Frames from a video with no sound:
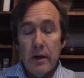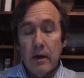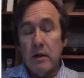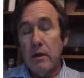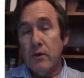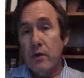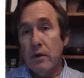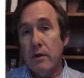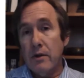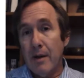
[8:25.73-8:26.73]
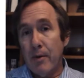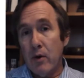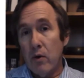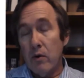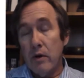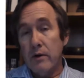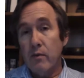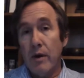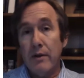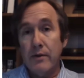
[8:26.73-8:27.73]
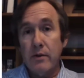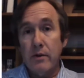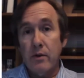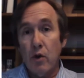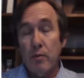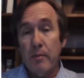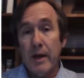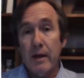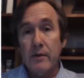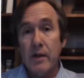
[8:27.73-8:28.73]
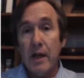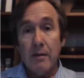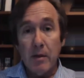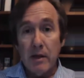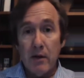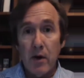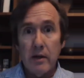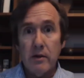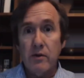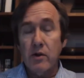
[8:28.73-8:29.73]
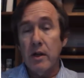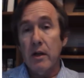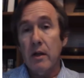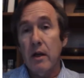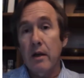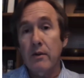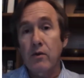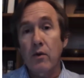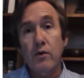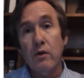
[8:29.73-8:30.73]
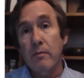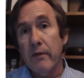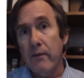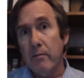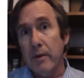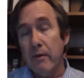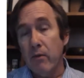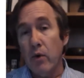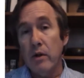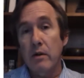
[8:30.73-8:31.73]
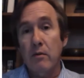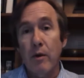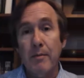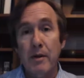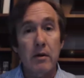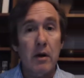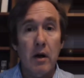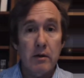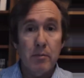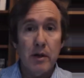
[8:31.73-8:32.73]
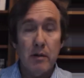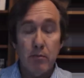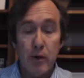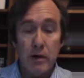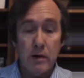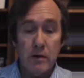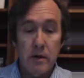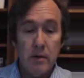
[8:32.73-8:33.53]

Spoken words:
In addition, Depakote, as well as Topamax, can be teratogenic and so should be avoided in women that are contemplating pregnancy.